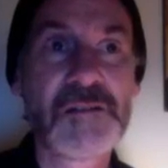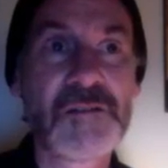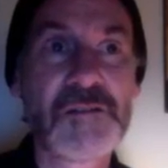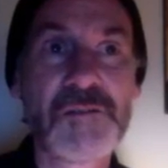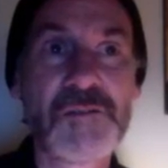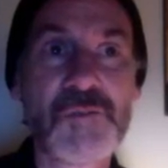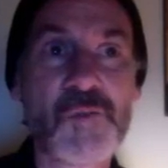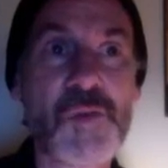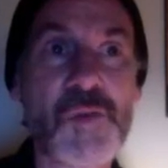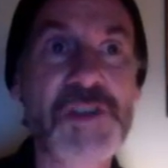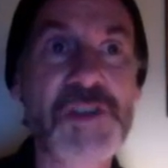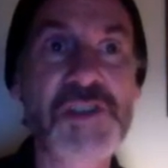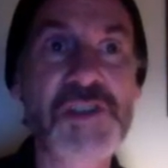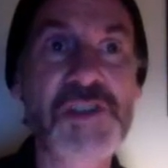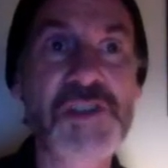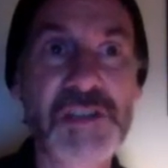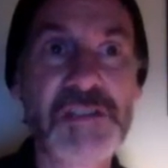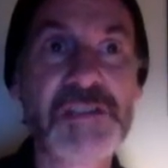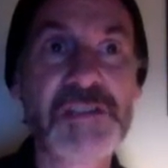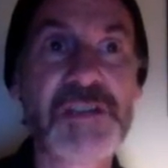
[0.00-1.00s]

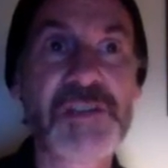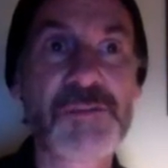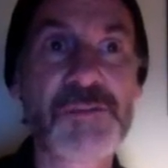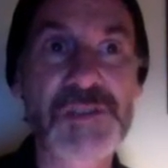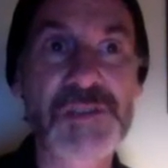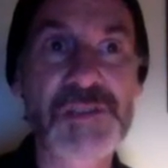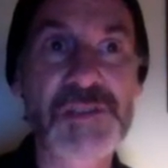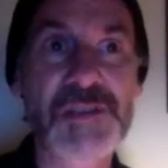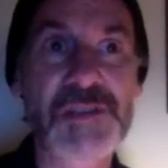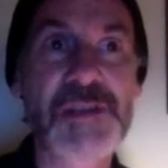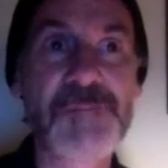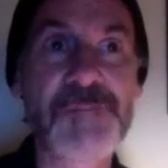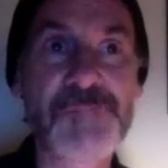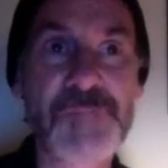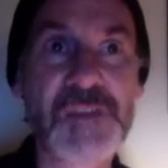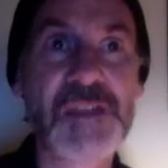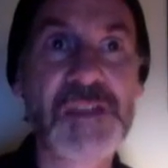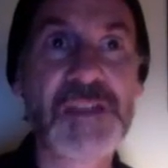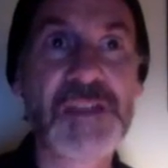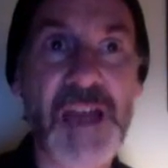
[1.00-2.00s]
wishing there was
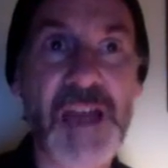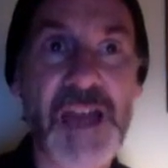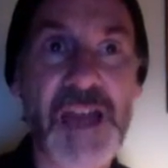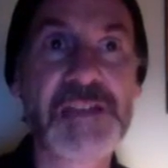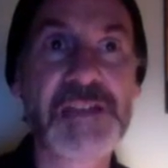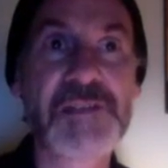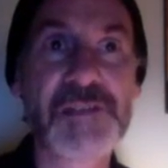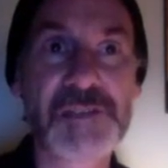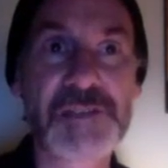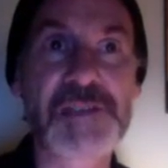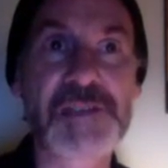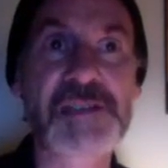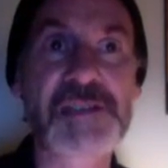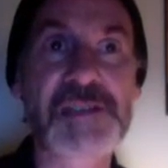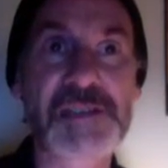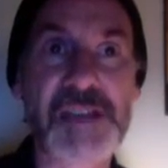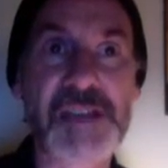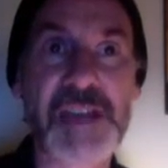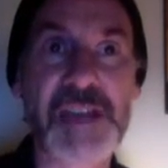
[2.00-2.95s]
something I could say.